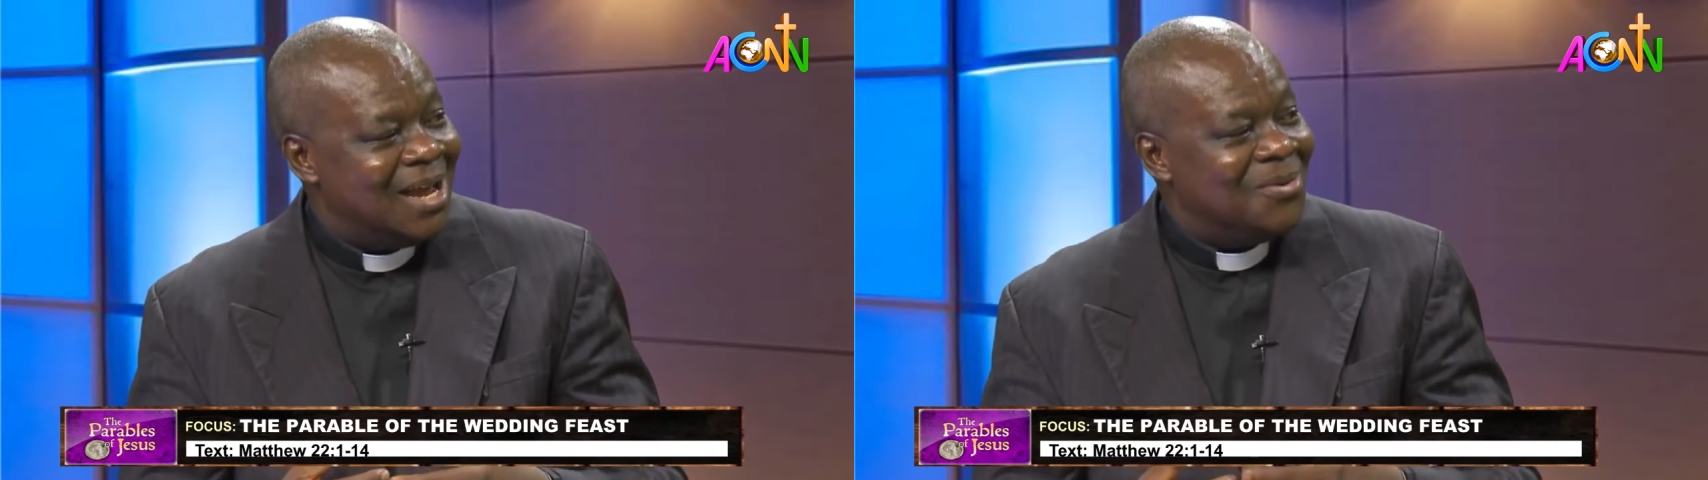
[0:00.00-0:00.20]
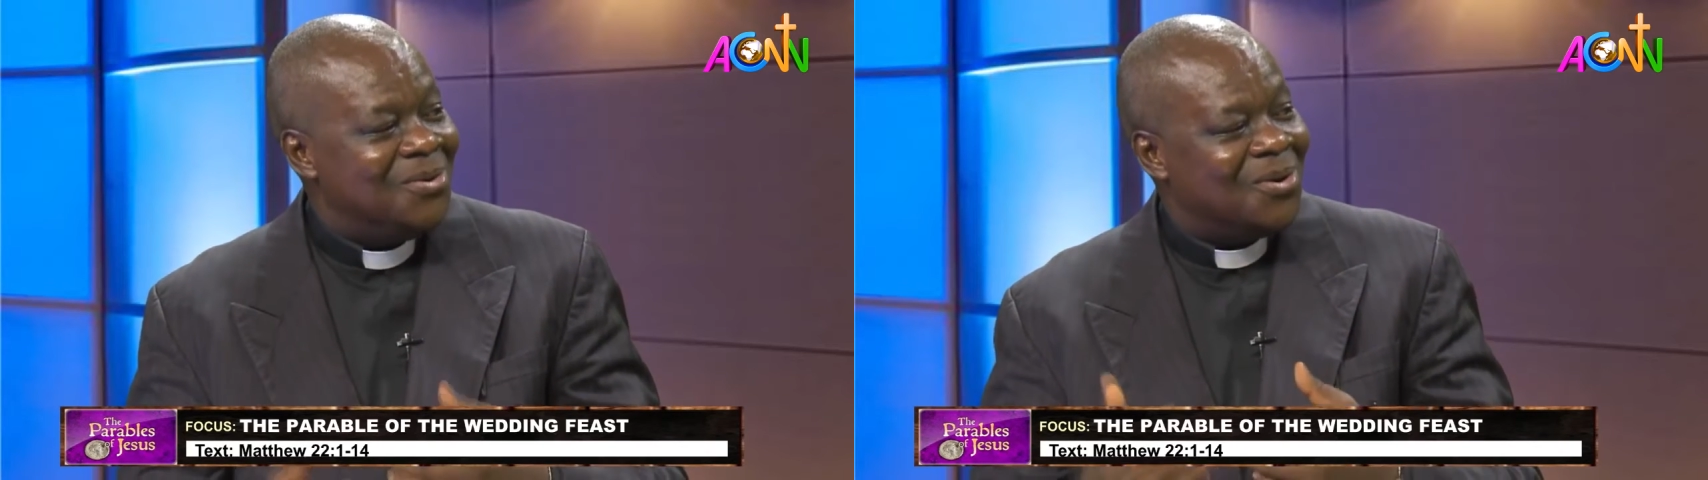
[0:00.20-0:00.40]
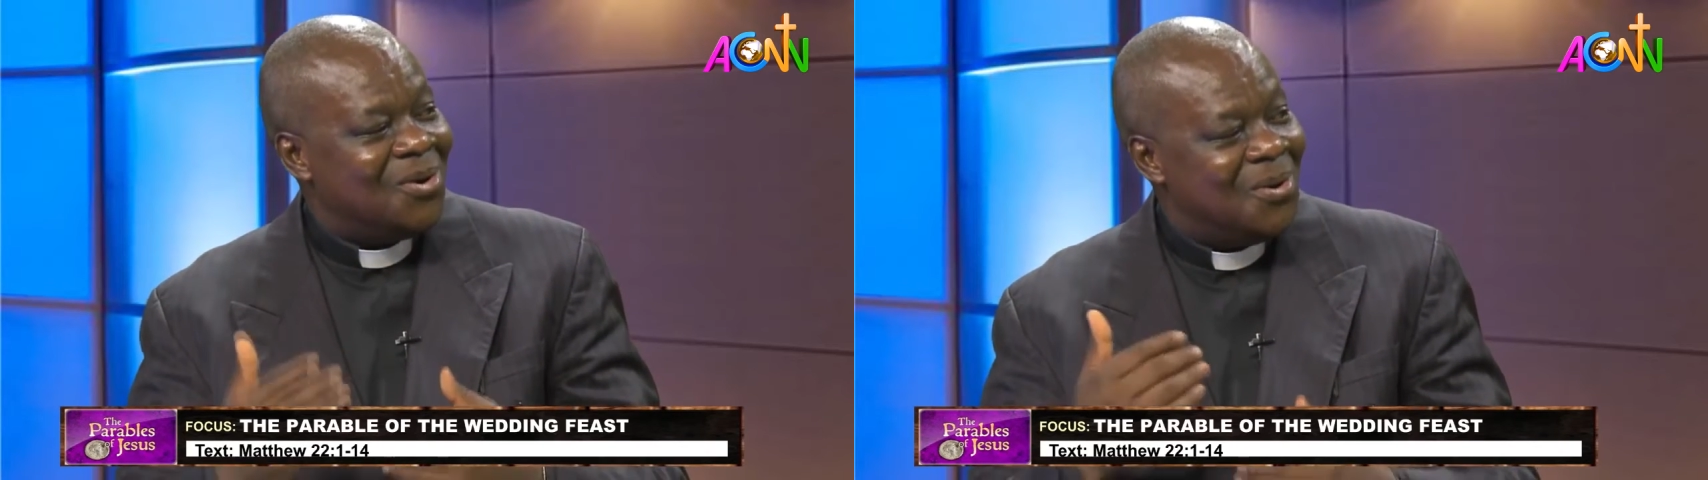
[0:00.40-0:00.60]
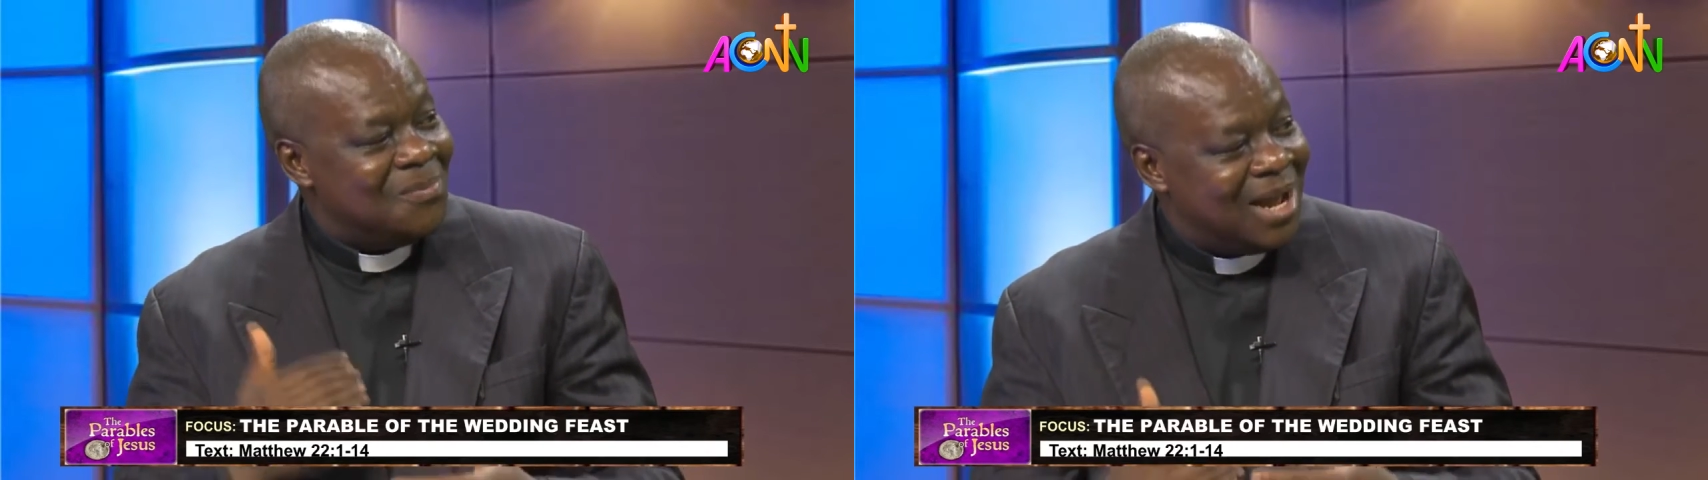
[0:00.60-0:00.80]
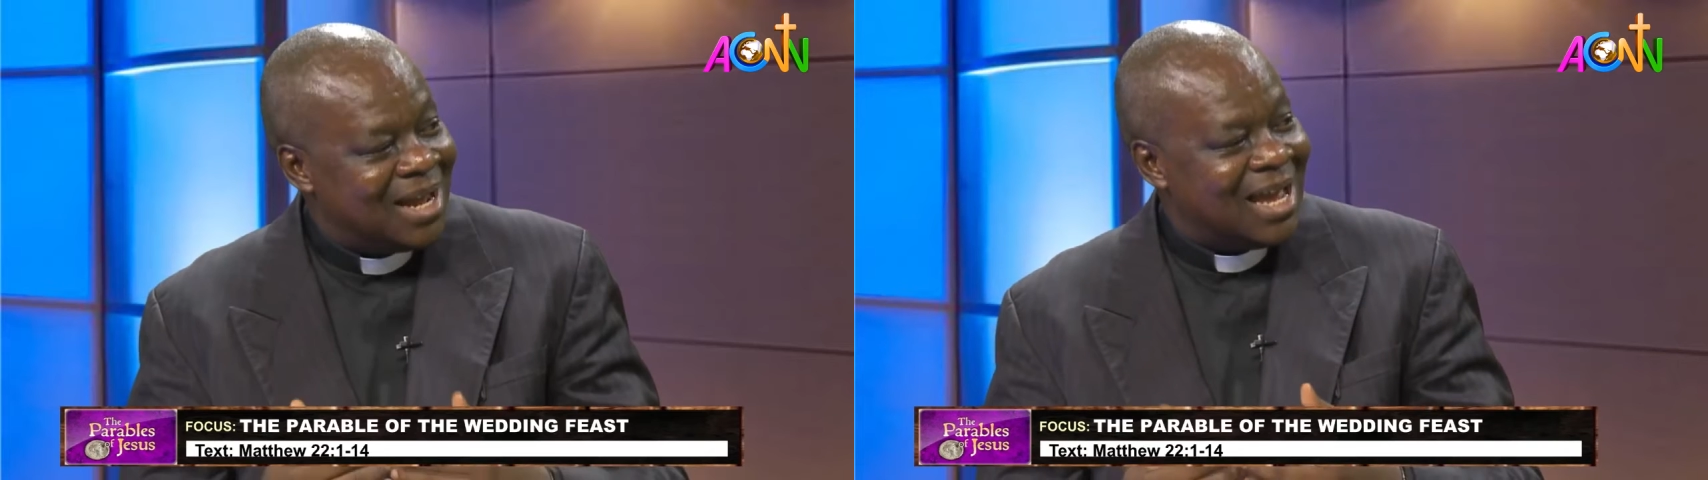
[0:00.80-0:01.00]
I'm going to come
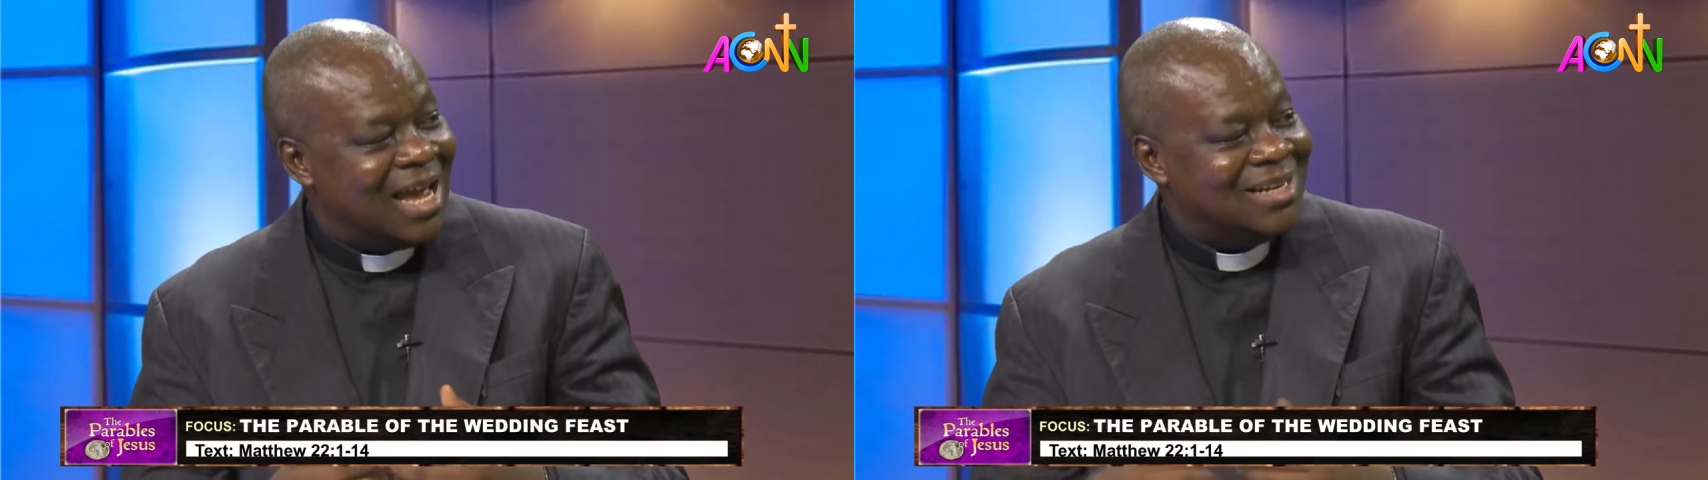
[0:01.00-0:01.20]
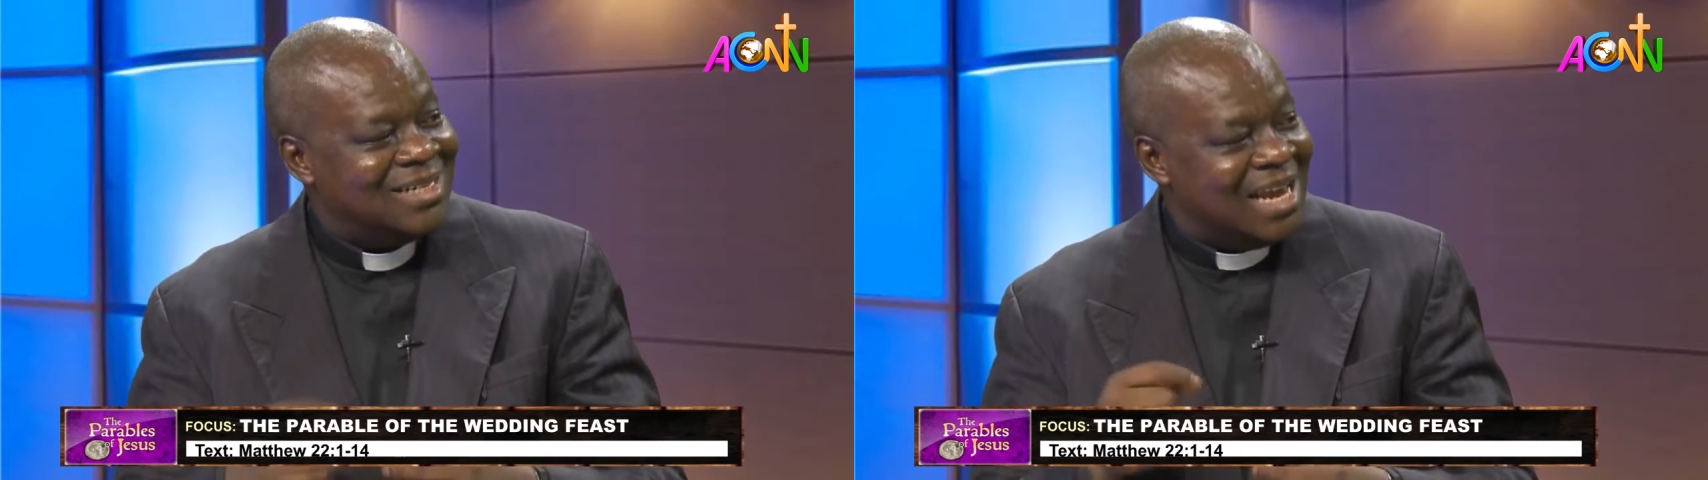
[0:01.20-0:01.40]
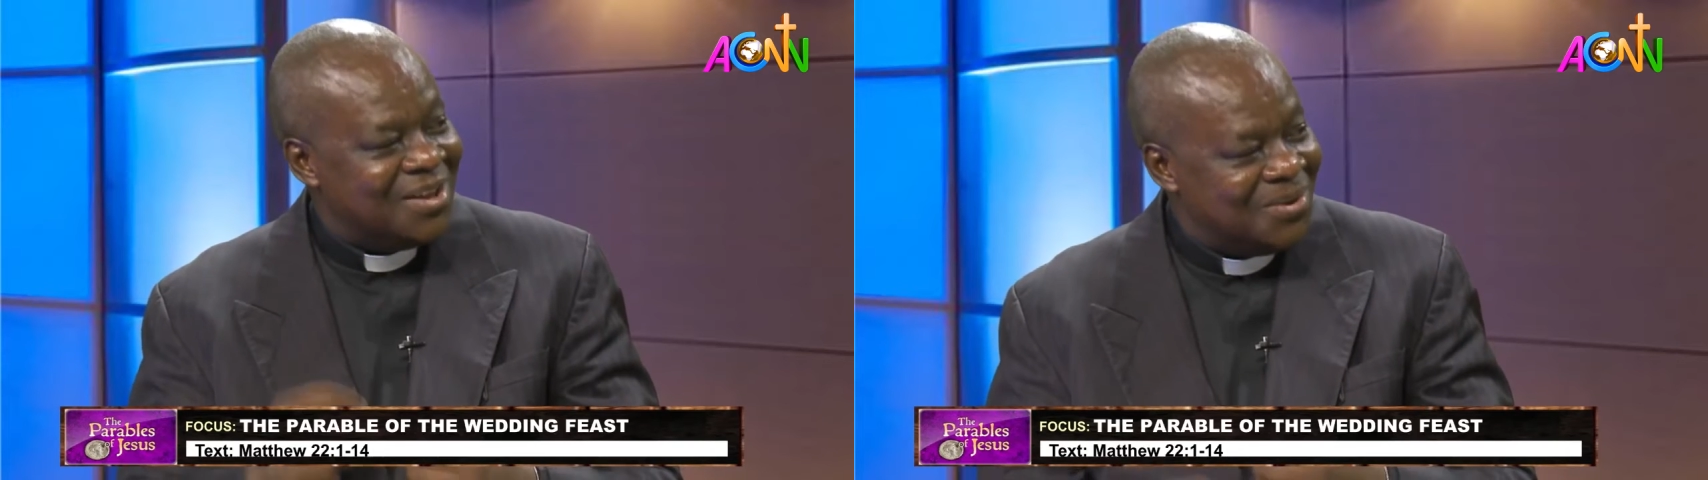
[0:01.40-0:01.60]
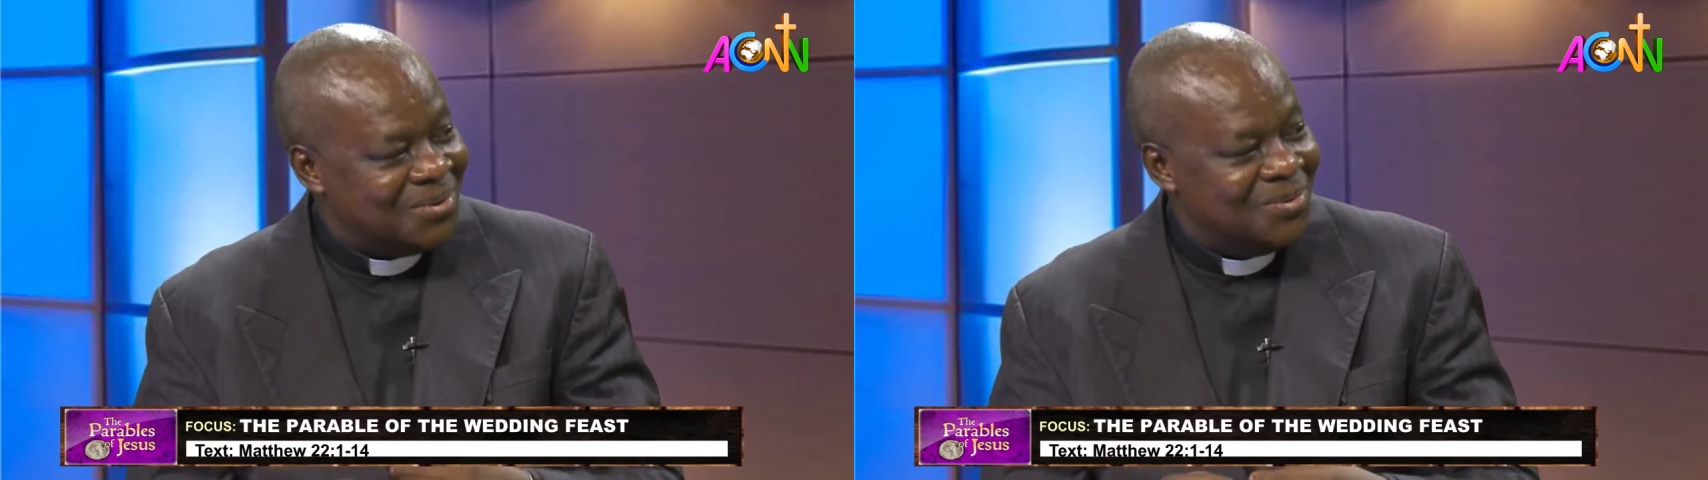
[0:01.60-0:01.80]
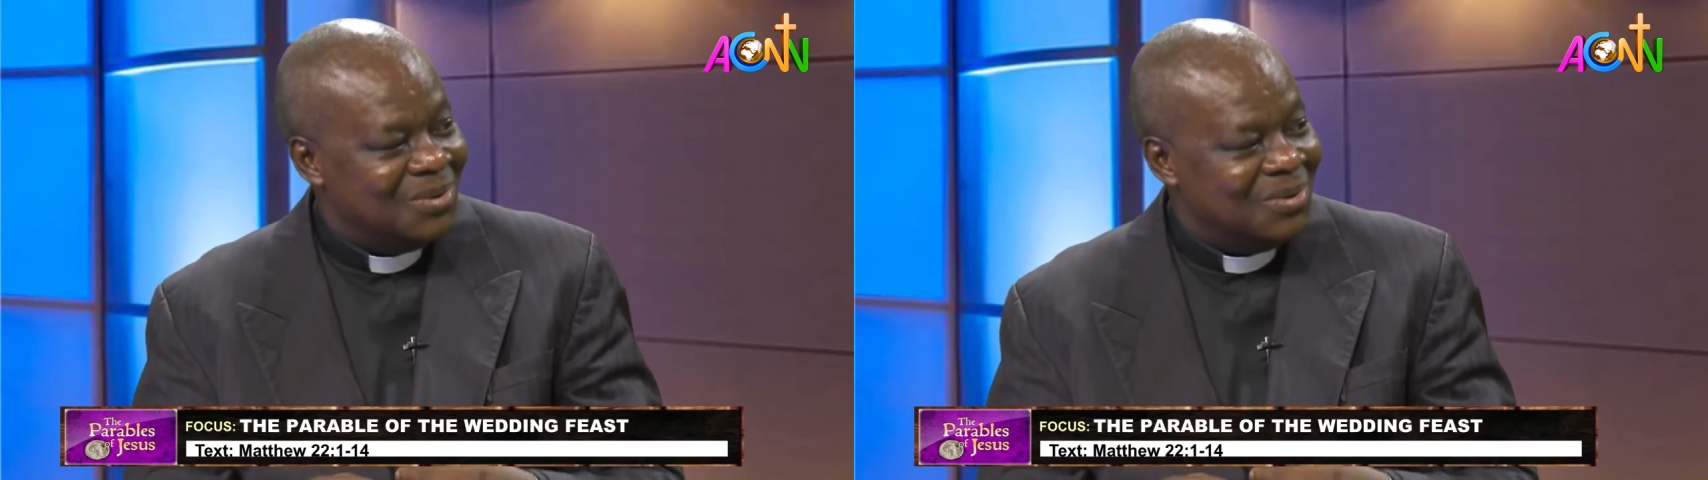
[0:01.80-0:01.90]
back and take you